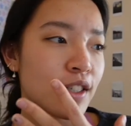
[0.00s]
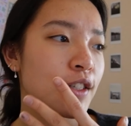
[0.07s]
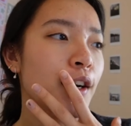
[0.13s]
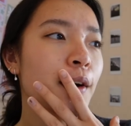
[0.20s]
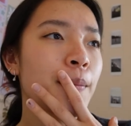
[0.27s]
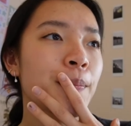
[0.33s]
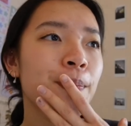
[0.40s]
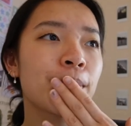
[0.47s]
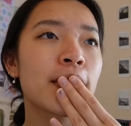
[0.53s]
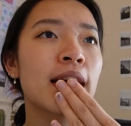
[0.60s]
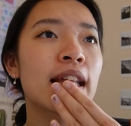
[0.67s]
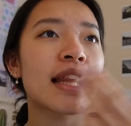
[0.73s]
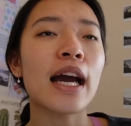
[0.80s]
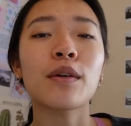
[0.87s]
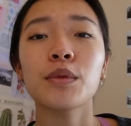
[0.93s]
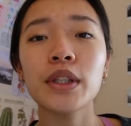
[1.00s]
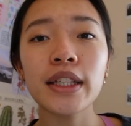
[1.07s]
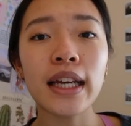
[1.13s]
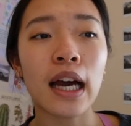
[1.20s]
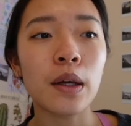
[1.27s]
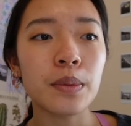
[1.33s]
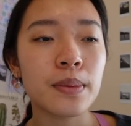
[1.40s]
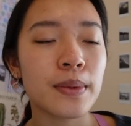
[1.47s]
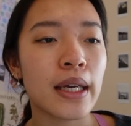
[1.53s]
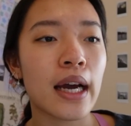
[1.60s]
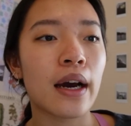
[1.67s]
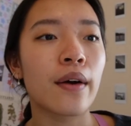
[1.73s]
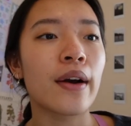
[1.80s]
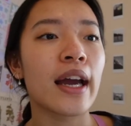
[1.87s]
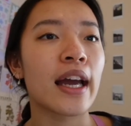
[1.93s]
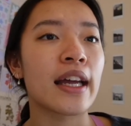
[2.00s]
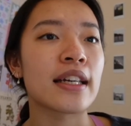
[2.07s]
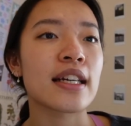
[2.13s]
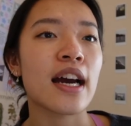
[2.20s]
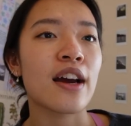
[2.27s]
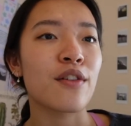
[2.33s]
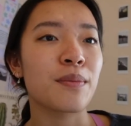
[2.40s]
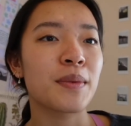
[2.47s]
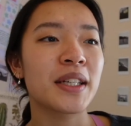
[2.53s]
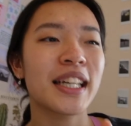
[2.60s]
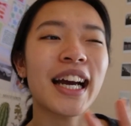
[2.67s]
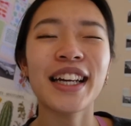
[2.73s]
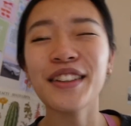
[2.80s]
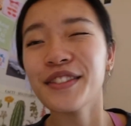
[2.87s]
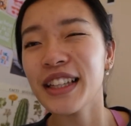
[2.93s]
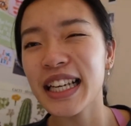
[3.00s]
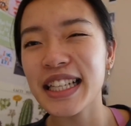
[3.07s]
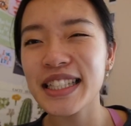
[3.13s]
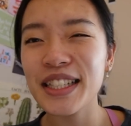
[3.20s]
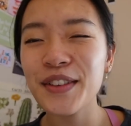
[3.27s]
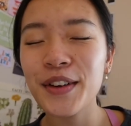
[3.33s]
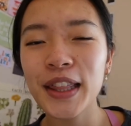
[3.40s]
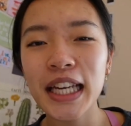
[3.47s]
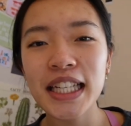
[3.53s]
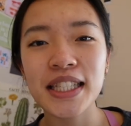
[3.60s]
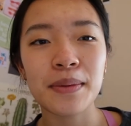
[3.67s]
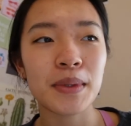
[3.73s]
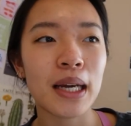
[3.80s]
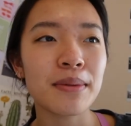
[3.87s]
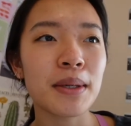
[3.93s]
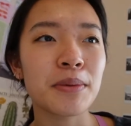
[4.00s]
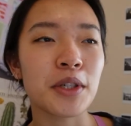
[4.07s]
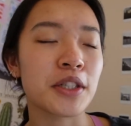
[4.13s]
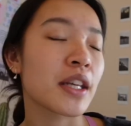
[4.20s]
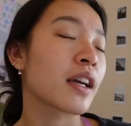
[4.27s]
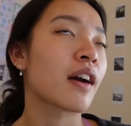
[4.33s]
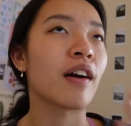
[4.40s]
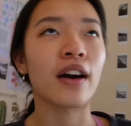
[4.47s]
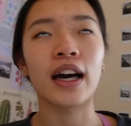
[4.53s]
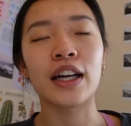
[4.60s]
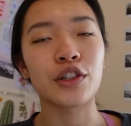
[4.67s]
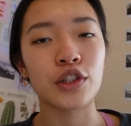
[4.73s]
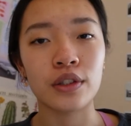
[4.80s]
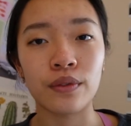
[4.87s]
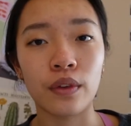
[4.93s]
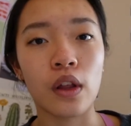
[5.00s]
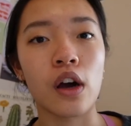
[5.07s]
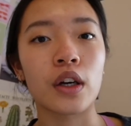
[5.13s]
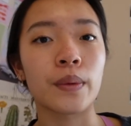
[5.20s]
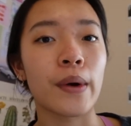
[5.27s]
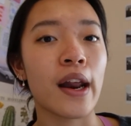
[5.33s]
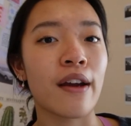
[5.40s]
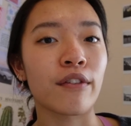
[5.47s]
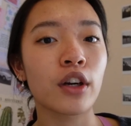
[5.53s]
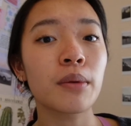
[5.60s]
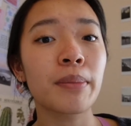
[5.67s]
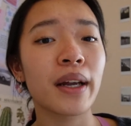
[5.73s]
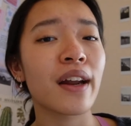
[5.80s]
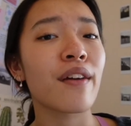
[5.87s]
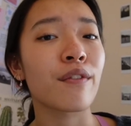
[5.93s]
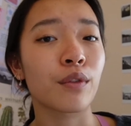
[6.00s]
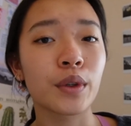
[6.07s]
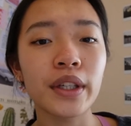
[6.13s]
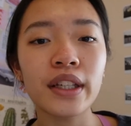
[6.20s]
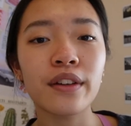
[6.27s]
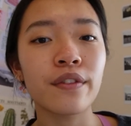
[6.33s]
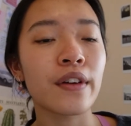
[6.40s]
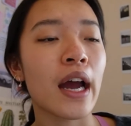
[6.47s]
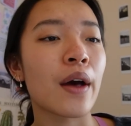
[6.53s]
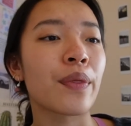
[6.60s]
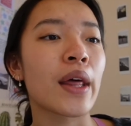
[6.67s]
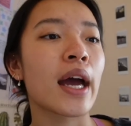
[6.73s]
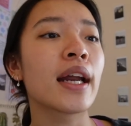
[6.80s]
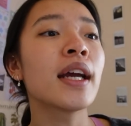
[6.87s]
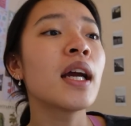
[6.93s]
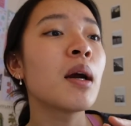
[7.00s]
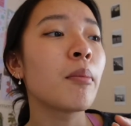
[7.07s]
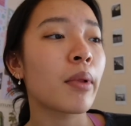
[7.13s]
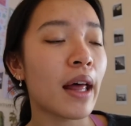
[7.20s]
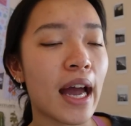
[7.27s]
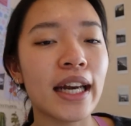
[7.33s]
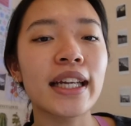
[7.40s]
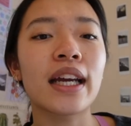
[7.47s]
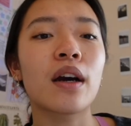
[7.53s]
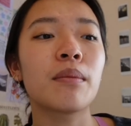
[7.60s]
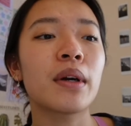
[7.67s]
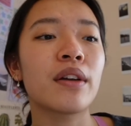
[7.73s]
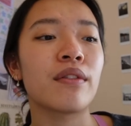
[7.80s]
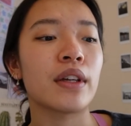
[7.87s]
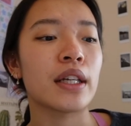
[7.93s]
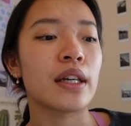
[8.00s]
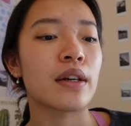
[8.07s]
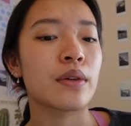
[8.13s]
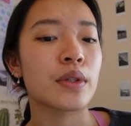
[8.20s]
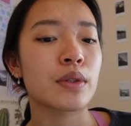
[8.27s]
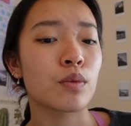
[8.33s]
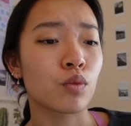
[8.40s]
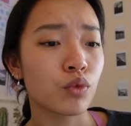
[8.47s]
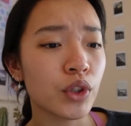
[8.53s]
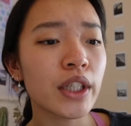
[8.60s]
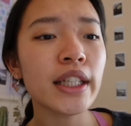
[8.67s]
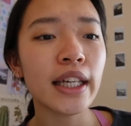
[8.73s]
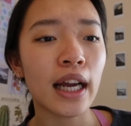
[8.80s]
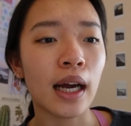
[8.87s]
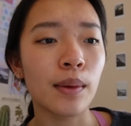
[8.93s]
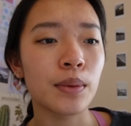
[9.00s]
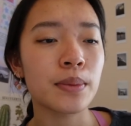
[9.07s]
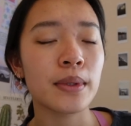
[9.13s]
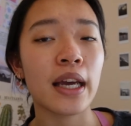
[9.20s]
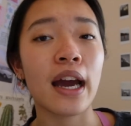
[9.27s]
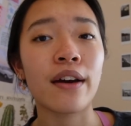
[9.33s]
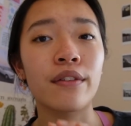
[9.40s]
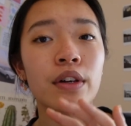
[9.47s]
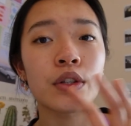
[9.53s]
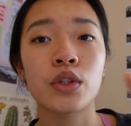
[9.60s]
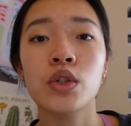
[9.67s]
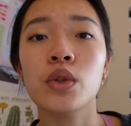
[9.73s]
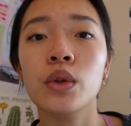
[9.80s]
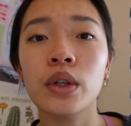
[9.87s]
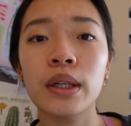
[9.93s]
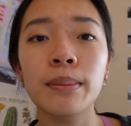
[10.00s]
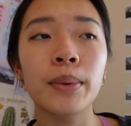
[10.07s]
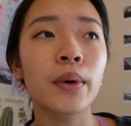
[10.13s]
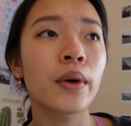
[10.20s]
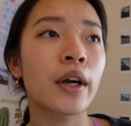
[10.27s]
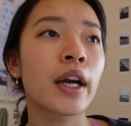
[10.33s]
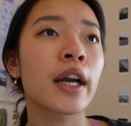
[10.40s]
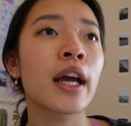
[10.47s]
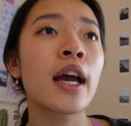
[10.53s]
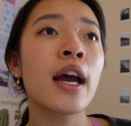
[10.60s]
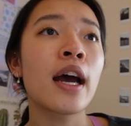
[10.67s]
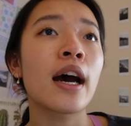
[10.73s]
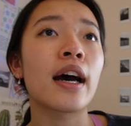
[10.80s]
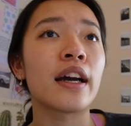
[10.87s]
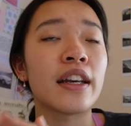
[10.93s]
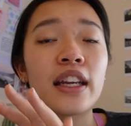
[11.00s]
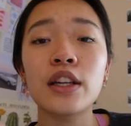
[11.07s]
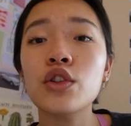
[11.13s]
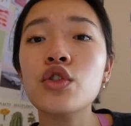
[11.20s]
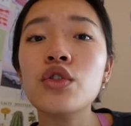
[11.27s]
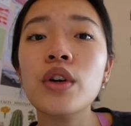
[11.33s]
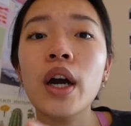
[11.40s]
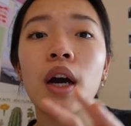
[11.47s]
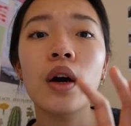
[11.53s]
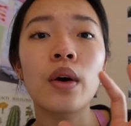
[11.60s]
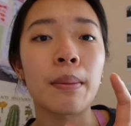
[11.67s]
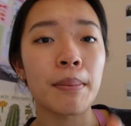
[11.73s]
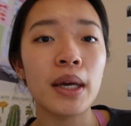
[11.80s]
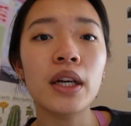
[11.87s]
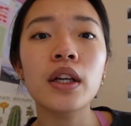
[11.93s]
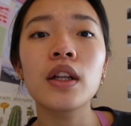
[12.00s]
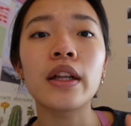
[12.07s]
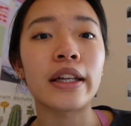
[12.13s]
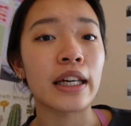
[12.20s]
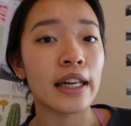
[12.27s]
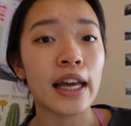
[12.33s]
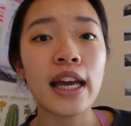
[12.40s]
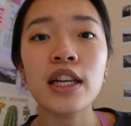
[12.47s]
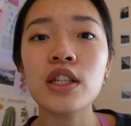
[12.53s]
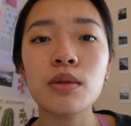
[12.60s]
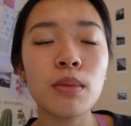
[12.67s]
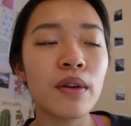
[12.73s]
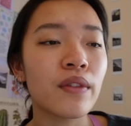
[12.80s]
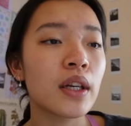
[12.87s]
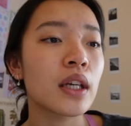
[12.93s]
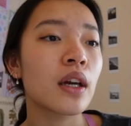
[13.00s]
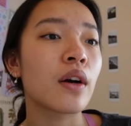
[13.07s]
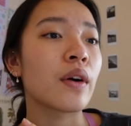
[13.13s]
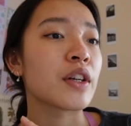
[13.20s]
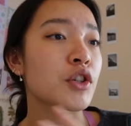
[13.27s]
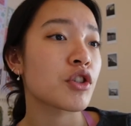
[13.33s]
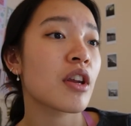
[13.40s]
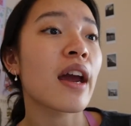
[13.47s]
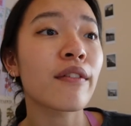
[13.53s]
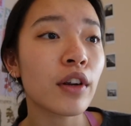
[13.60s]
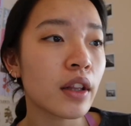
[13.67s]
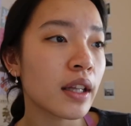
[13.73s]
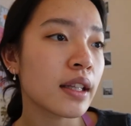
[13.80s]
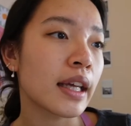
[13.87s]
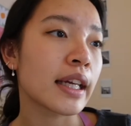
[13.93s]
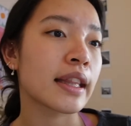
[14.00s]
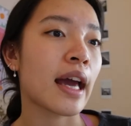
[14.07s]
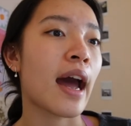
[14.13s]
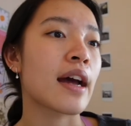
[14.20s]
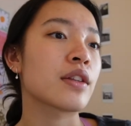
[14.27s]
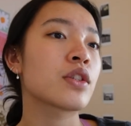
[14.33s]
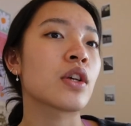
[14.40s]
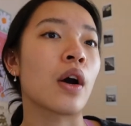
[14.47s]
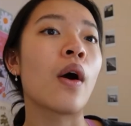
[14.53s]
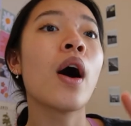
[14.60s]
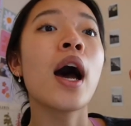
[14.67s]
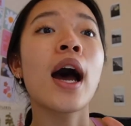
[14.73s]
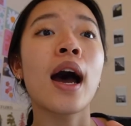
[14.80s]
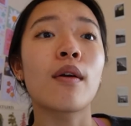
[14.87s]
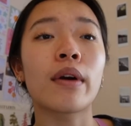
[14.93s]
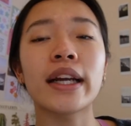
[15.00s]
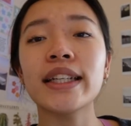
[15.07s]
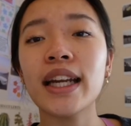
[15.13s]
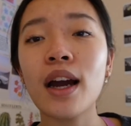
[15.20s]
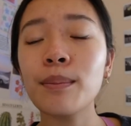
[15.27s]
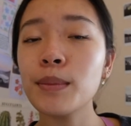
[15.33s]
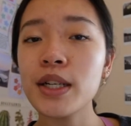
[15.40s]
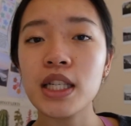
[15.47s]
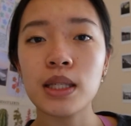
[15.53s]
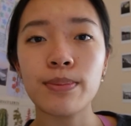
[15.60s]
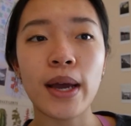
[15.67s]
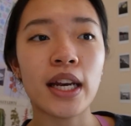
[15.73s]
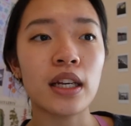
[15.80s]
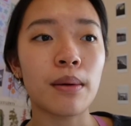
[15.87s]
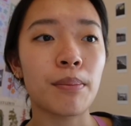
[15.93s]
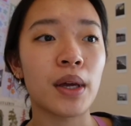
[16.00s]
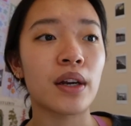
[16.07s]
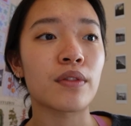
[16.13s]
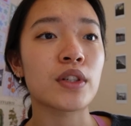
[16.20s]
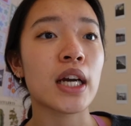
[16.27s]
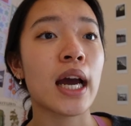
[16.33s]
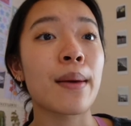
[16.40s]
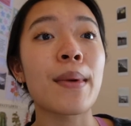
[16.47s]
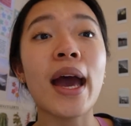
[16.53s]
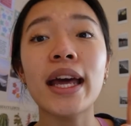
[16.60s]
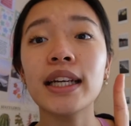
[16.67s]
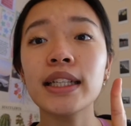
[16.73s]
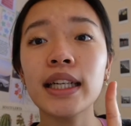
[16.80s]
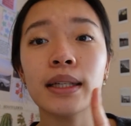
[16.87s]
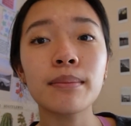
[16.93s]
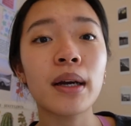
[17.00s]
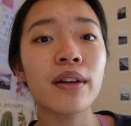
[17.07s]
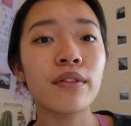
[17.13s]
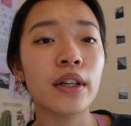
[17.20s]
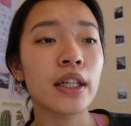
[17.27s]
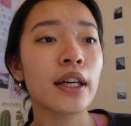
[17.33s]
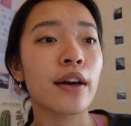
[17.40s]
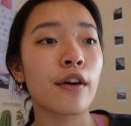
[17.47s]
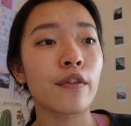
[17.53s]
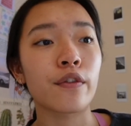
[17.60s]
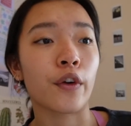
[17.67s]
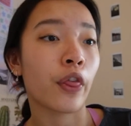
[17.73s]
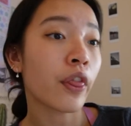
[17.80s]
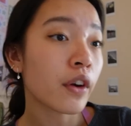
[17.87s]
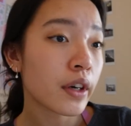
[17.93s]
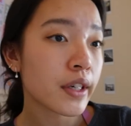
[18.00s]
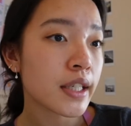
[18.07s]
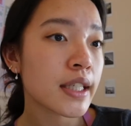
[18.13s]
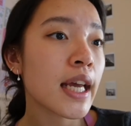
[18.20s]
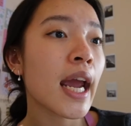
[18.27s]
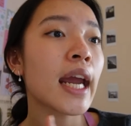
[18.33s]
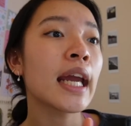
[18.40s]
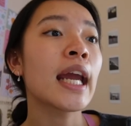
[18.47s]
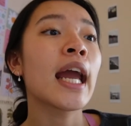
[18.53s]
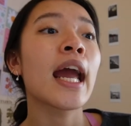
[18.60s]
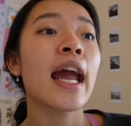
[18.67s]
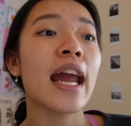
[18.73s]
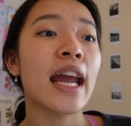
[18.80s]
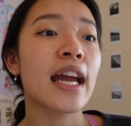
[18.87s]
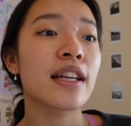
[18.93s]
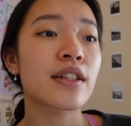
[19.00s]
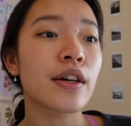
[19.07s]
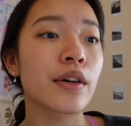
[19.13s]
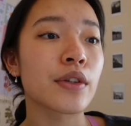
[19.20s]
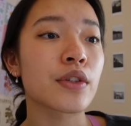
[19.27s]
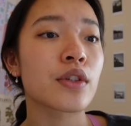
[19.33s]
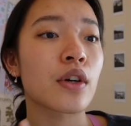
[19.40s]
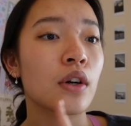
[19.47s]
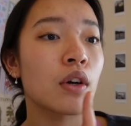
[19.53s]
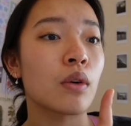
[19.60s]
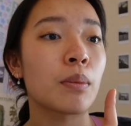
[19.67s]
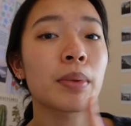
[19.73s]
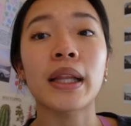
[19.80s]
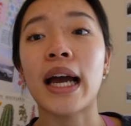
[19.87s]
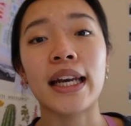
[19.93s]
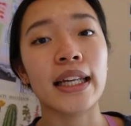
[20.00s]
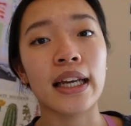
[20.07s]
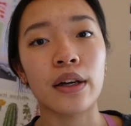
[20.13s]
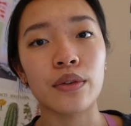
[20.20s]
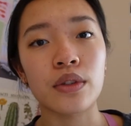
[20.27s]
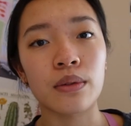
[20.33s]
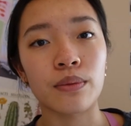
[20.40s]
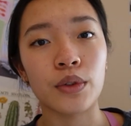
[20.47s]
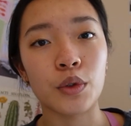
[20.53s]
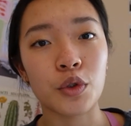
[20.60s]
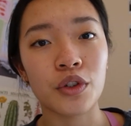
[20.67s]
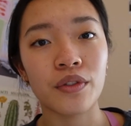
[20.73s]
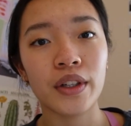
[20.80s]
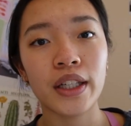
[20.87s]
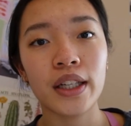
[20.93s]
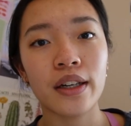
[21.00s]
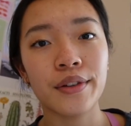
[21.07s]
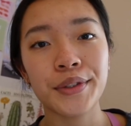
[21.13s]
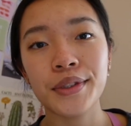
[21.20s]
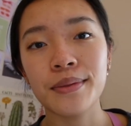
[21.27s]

So that really helps me out and I've been kind of lazy with it. Sometimes I'm just like, oh, I'll just vlog whatever, but I've really found that planning out my videos really helps me have a storyboard, an intro, a middle, and an end to my video and just everything like that. So right now I'm gonna spend a bit of time editing my video for Thursday and also planning out some future videos.